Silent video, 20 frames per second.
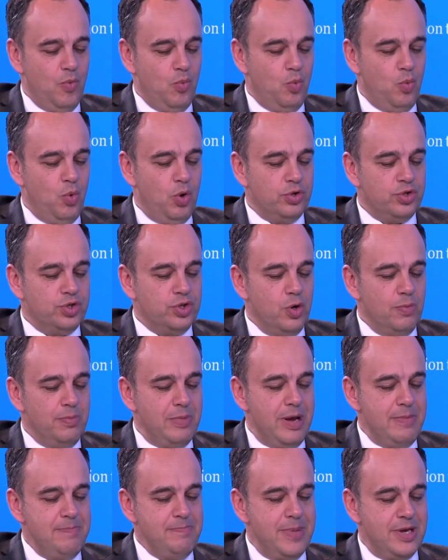What's your
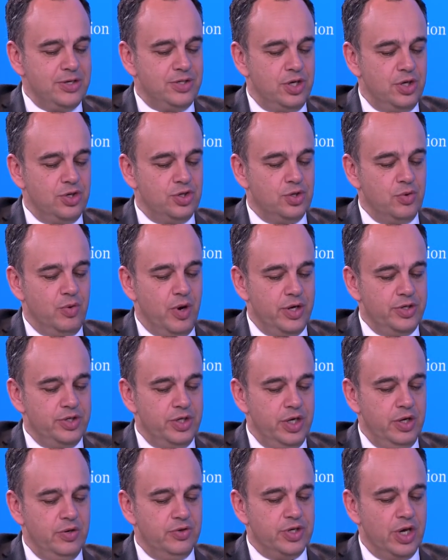main message to
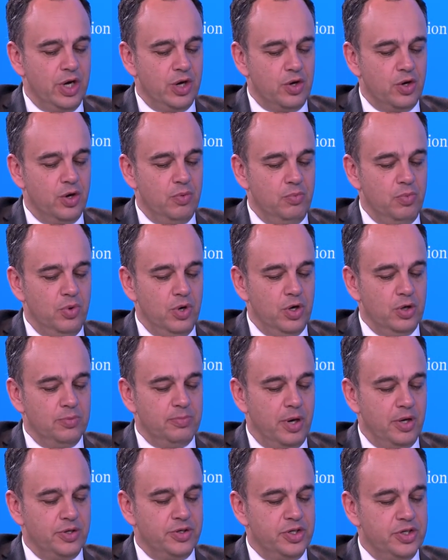ITU Telecom World
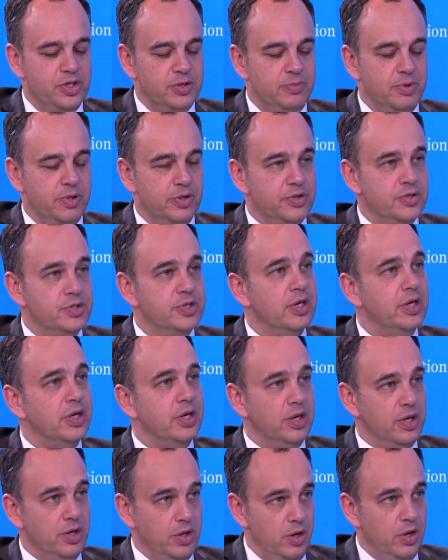participants, uh,
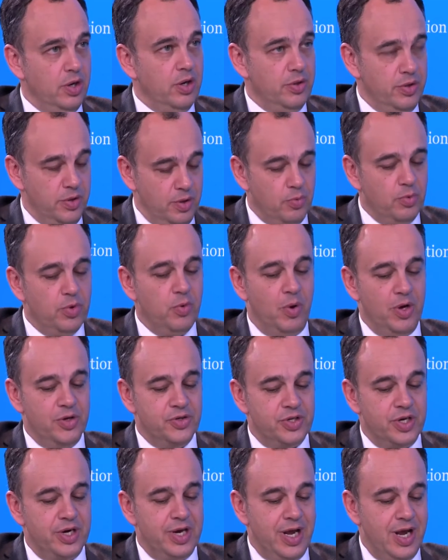uh, the, the, ones
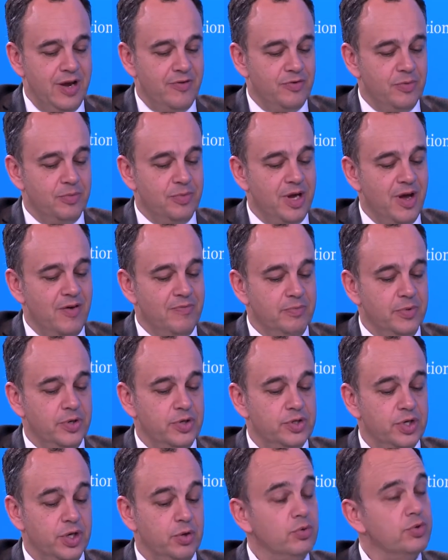that are here from governments
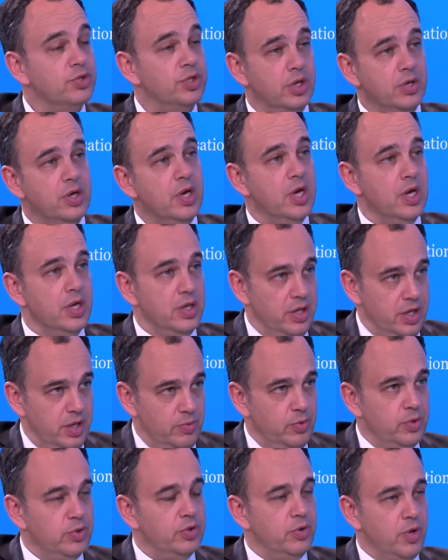and also that
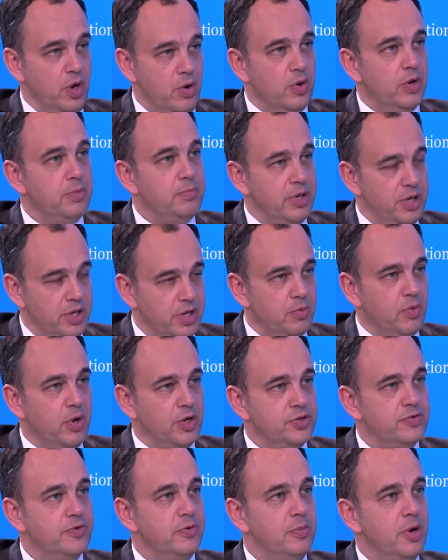will go on, but the ones
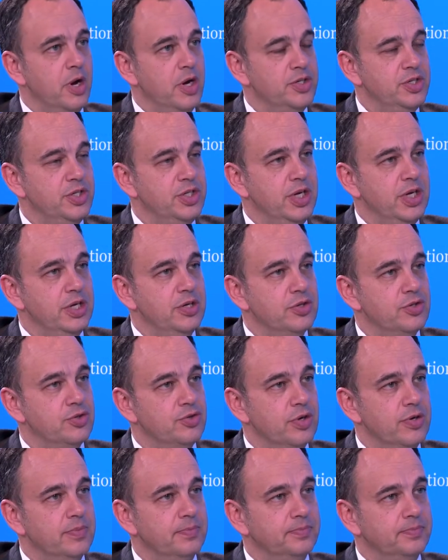from ICT industry?